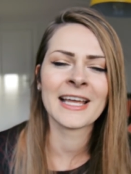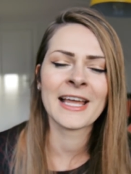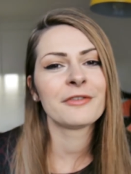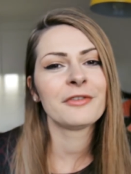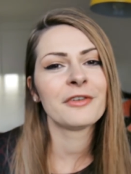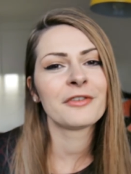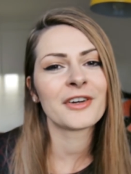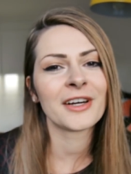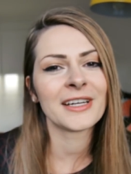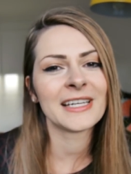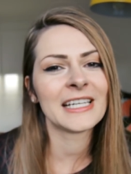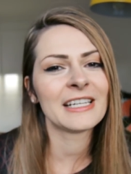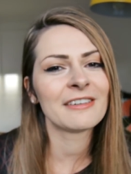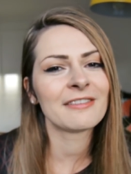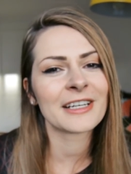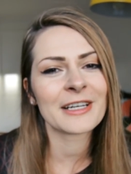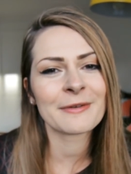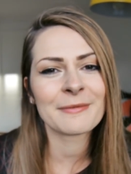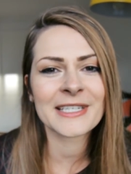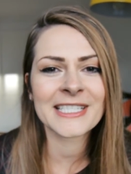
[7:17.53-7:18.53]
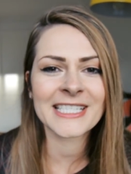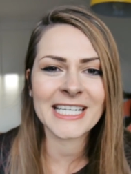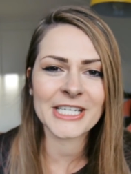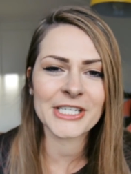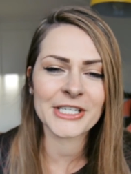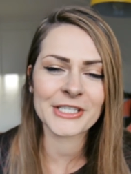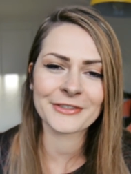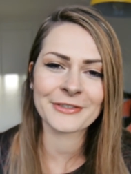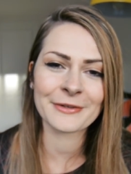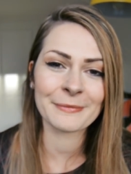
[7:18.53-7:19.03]
But if you've got any
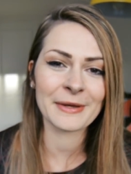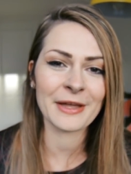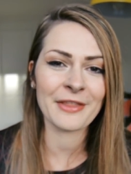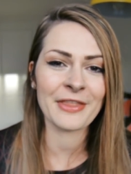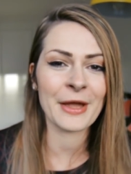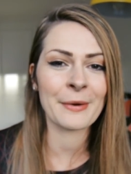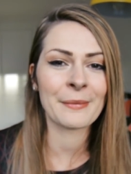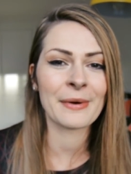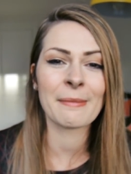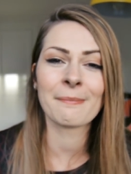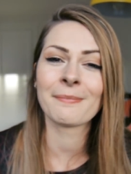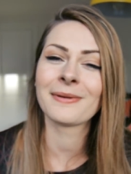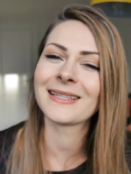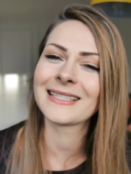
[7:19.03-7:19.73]
recommendations for me on that one,